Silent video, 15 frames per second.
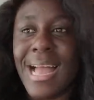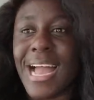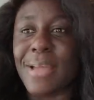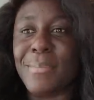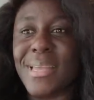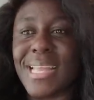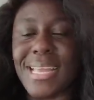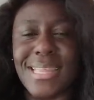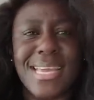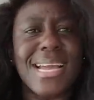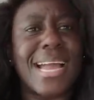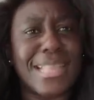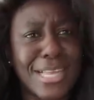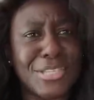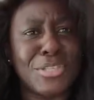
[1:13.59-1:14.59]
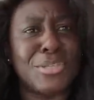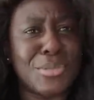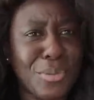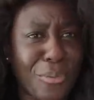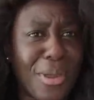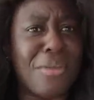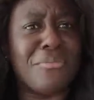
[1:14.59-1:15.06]
i mean i think i let you
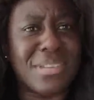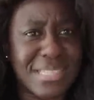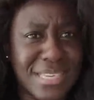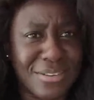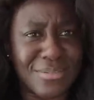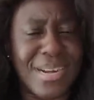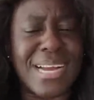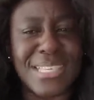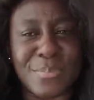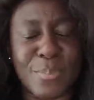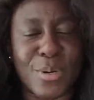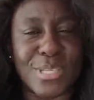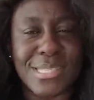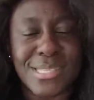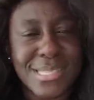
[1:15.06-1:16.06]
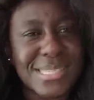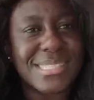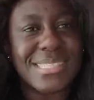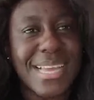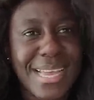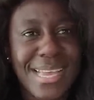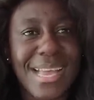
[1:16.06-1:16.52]
know every day right but
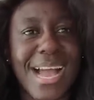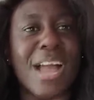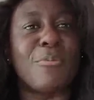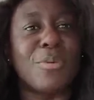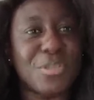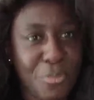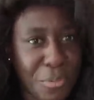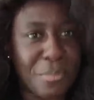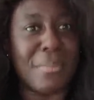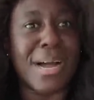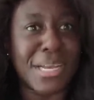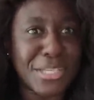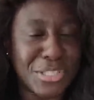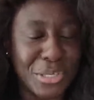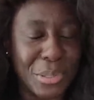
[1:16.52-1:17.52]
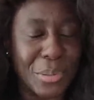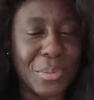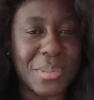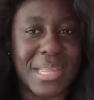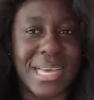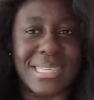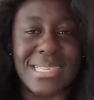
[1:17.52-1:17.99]
today i want to remind you
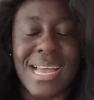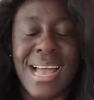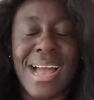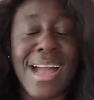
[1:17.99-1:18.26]
that